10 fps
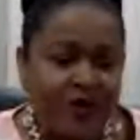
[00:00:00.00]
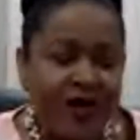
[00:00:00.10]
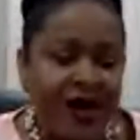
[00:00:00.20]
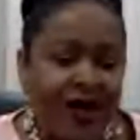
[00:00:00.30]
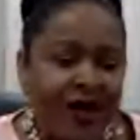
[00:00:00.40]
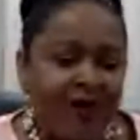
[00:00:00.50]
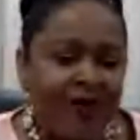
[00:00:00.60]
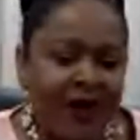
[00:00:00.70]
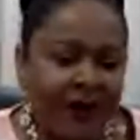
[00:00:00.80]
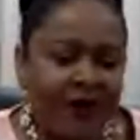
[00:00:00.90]
We
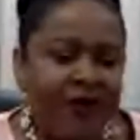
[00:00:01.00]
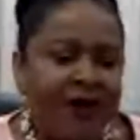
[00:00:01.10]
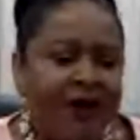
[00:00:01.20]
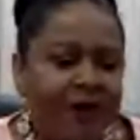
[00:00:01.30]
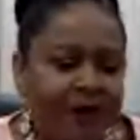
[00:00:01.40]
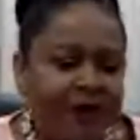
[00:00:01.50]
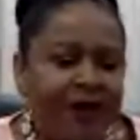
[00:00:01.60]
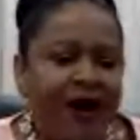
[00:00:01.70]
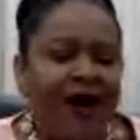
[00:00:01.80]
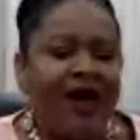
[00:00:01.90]
Caribbean people
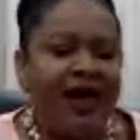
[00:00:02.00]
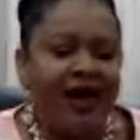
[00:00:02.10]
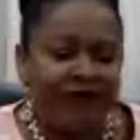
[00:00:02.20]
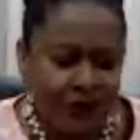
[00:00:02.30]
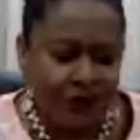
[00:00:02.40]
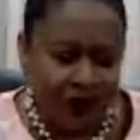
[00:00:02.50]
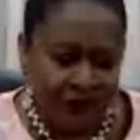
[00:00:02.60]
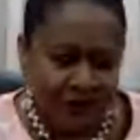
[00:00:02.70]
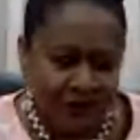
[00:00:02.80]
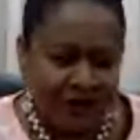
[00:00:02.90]
are everywhere.
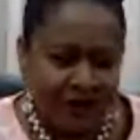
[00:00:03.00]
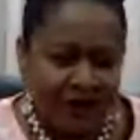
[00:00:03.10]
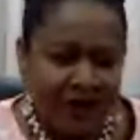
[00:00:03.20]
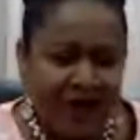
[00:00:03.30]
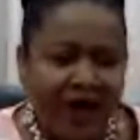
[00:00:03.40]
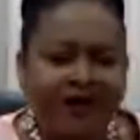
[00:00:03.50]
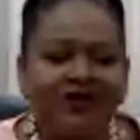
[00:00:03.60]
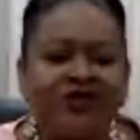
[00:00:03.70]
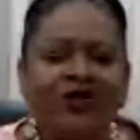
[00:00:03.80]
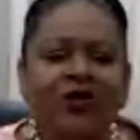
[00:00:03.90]

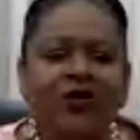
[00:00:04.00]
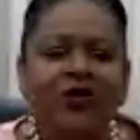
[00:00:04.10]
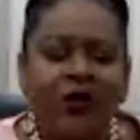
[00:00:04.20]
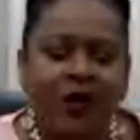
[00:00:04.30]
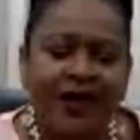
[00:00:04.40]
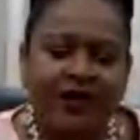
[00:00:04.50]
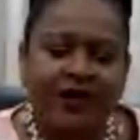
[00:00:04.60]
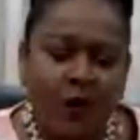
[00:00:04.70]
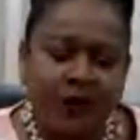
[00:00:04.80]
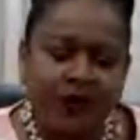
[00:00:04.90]
And so I got that
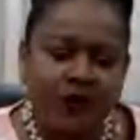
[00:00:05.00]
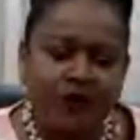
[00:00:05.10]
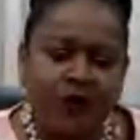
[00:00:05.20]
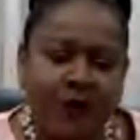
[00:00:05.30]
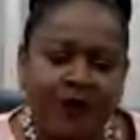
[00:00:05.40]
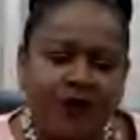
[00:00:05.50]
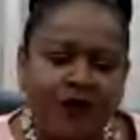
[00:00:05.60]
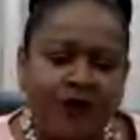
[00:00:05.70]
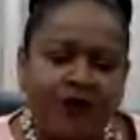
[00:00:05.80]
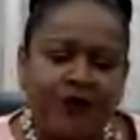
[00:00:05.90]

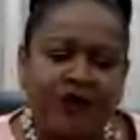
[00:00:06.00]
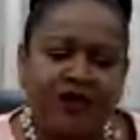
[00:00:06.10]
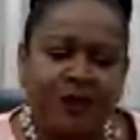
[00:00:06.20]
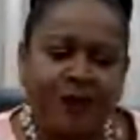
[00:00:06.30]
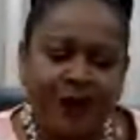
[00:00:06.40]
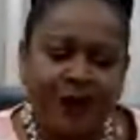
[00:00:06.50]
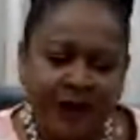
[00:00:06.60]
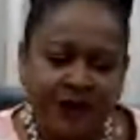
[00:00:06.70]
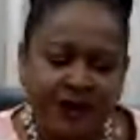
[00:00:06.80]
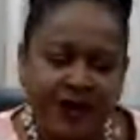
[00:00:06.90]
opportunity to speak
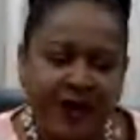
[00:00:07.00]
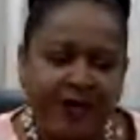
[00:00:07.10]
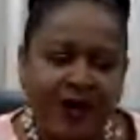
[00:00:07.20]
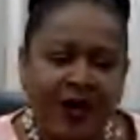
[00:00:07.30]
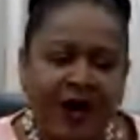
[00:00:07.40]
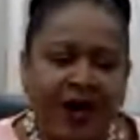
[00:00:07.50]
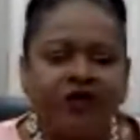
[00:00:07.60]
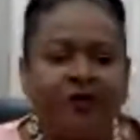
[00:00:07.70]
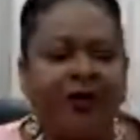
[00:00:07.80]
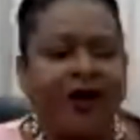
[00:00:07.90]
to them and
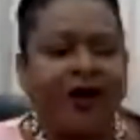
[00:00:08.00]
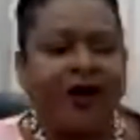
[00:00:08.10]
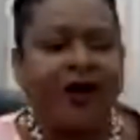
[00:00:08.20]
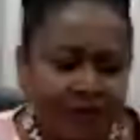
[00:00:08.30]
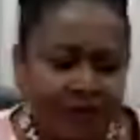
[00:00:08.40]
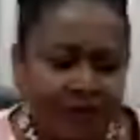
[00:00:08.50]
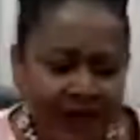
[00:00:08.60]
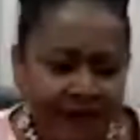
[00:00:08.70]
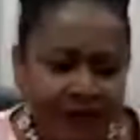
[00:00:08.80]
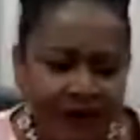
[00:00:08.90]
to bring home to
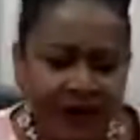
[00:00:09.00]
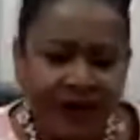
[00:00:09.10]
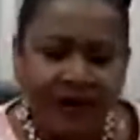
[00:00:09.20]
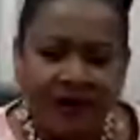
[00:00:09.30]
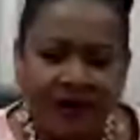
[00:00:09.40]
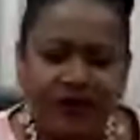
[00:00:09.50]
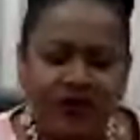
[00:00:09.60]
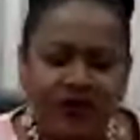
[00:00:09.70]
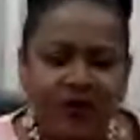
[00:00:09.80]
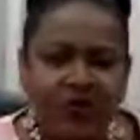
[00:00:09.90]
them.
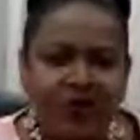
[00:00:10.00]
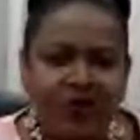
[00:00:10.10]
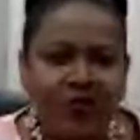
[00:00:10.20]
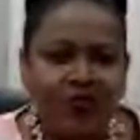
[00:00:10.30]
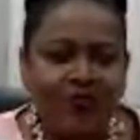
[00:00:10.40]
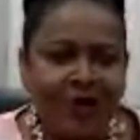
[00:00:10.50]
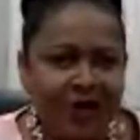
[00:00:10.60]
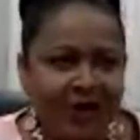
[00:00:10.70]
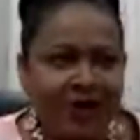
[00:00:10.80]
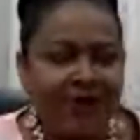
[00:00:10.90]
So
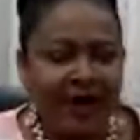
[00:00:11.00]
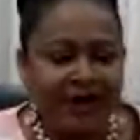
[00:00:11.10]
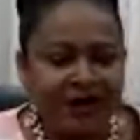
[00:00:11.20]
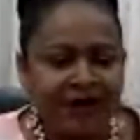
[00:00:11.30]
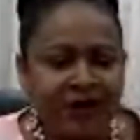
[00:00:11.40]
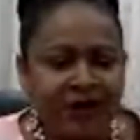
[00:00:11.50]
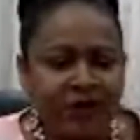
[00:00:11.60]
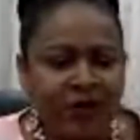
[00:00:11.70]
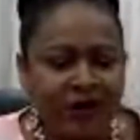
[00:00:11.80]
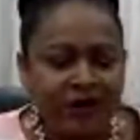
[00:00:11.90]
being an ambassador
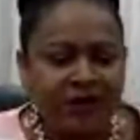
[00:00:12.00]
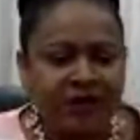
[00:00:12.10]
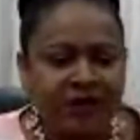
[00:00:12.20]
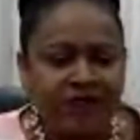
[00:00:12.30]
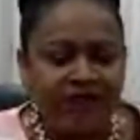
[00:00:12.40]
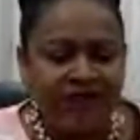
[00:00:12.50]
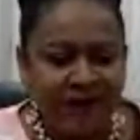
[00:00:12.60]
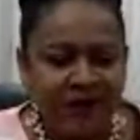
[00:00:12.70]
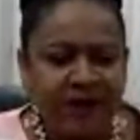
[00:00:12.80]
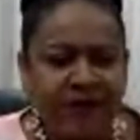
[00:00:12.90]
was
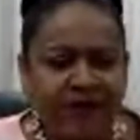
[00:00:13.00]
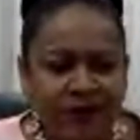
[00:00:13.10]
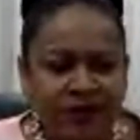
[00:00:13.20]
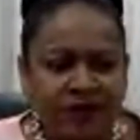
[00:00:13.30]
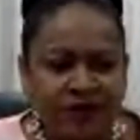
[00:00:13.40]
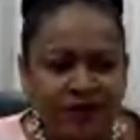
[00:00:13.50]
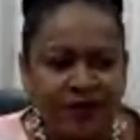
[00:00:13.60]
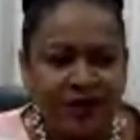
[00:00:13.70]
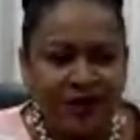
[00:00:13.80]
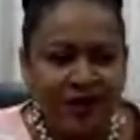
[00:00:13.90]
very important to
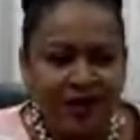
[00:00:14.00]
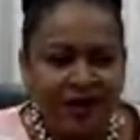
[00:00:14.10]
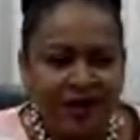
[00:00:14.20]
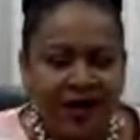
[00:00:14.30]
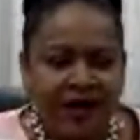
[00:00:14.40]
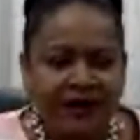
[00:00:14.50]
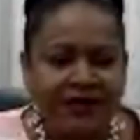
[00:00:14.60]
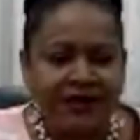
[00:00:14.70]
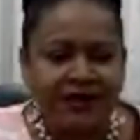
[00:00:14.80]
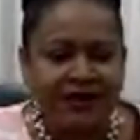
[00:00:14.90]
me. I
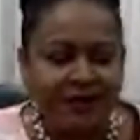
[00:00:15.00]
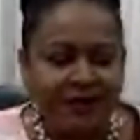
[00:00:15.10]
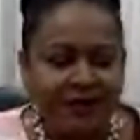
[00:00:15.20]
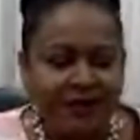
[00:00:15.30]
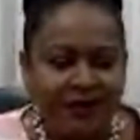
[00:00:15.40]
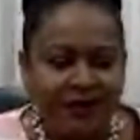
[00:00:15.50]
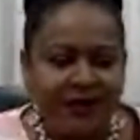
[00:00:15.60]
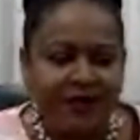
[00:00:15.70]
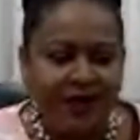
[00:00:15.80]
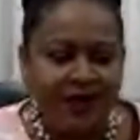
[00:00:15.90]
still see myself
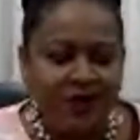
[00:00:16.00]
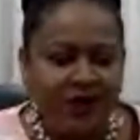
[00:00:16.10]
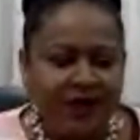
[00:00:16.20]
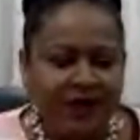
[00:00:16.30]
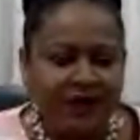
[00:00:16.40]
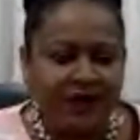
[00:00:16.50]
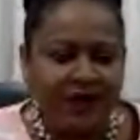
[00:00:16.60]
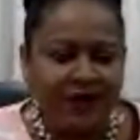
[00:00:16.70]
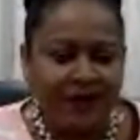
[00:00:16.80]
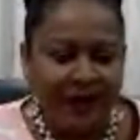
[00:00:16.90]
in many ways
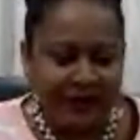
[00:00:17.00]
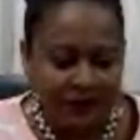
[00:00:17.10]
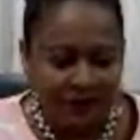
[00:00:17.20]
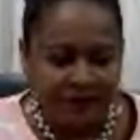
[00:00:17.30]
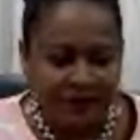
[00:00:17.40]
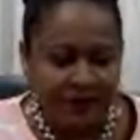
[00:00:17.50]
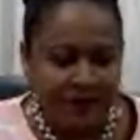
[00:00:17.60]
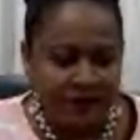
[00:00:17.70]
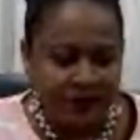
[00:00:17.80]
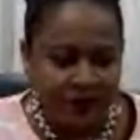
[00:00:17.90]
an ambassador for the
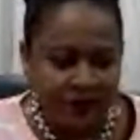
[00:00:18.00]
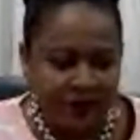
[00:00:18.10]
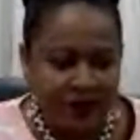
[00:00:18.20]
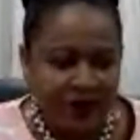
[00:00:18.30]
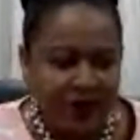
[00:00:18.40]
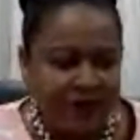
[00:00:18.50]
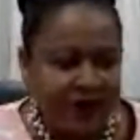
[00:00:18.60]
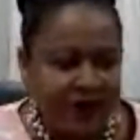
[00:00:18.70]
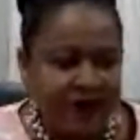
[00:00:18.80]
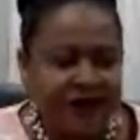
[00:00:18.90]
region,
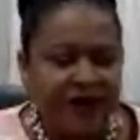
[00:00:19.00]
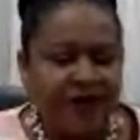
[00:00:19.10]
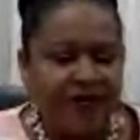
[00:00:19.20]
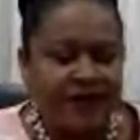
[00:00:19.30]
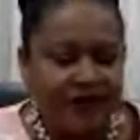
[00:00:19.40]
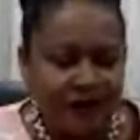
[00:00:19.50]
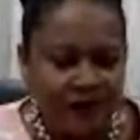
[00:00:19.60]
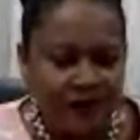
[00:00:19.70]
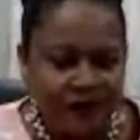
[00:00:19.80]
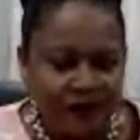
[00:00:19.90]
even if it's a greater
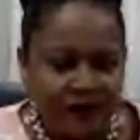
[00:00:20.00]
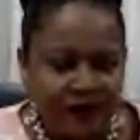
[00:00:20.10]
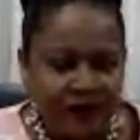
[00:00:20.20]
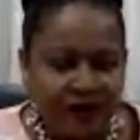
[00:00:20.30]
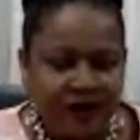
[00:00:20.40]
region.